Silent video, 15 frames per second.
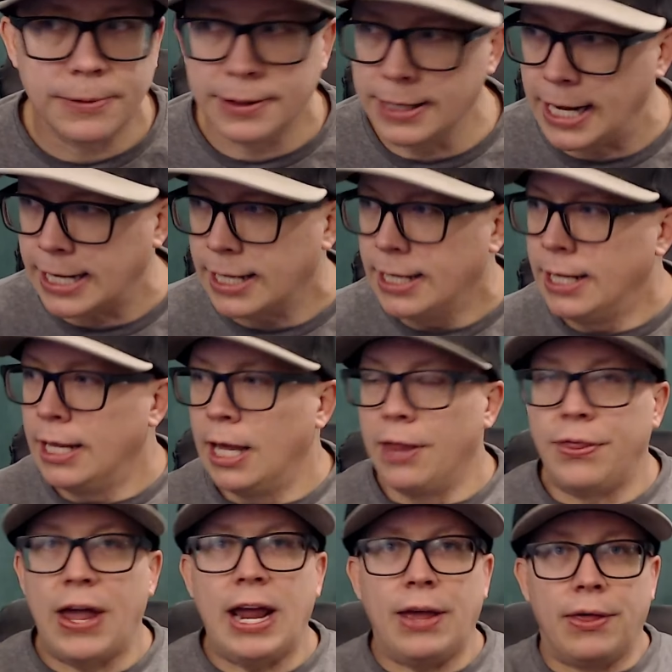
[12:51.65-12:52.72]
Like,
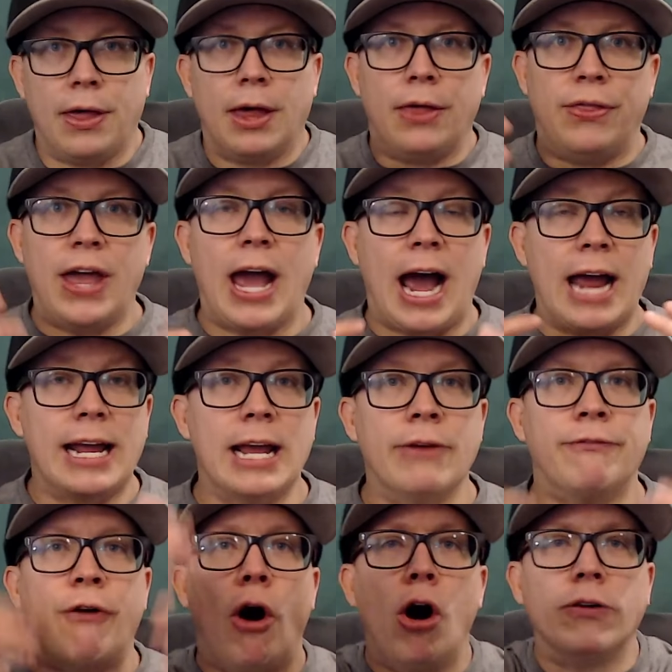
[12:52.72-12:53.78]
I
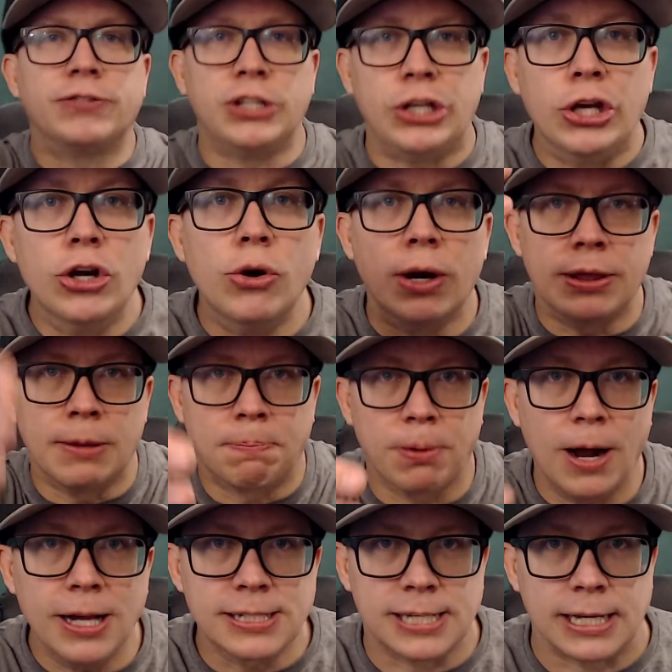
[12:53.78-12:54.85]
involved you in the
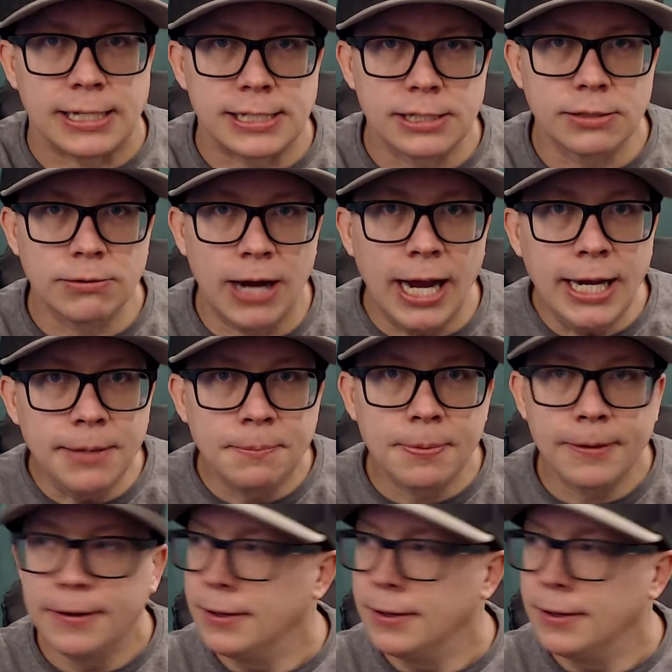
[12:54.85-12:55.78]
process, right?